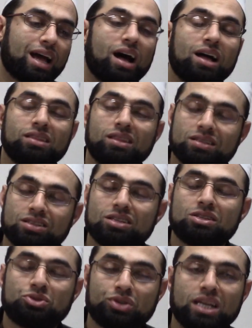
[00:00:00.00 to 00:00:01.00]
And this
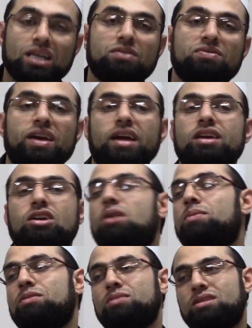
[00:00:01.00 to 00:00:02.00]
is really very
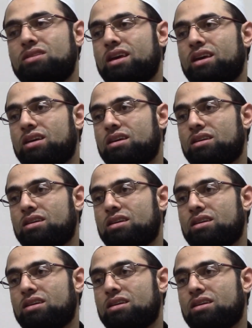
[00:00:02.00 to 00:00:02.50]
common mistake.